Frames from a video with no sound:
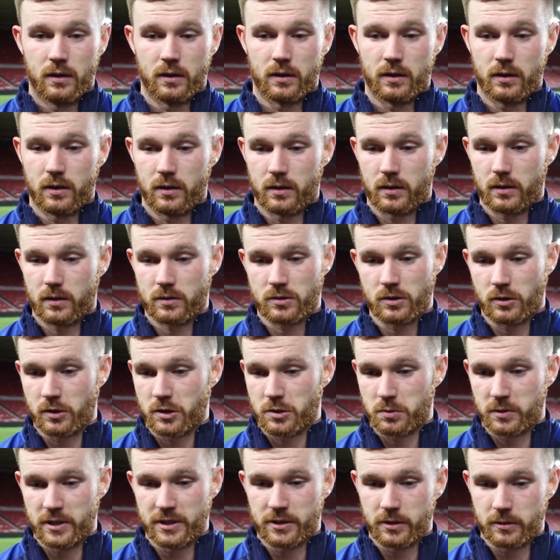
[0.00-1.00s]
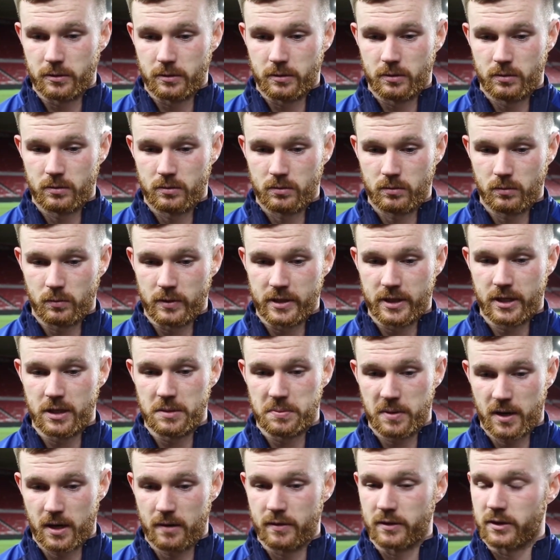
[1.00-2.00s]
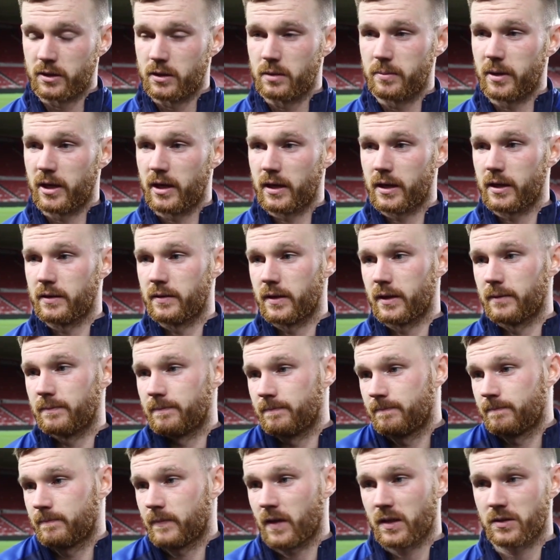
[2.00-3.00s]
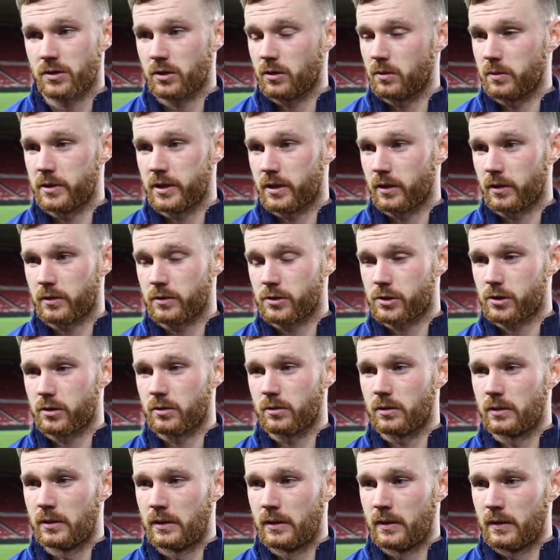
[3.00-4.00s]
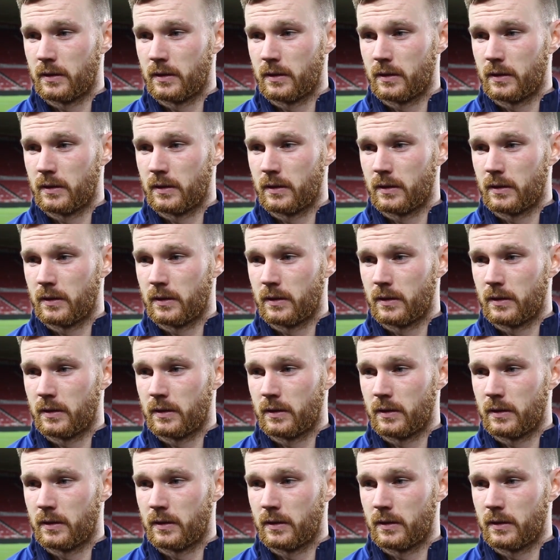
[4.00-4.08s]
Uh, as long as we do, we keep our end of the bargain. Then that's all we can control.